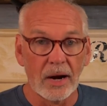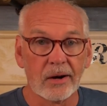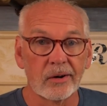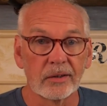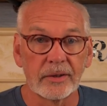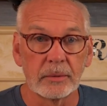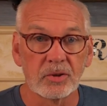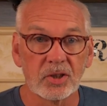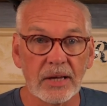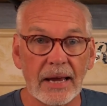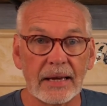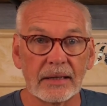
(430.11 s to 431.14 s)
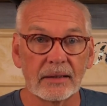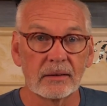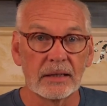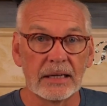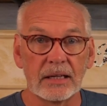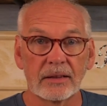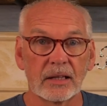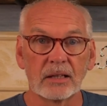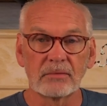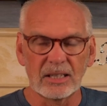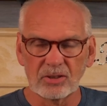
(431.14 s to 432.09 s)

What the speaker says: record of him saying anything.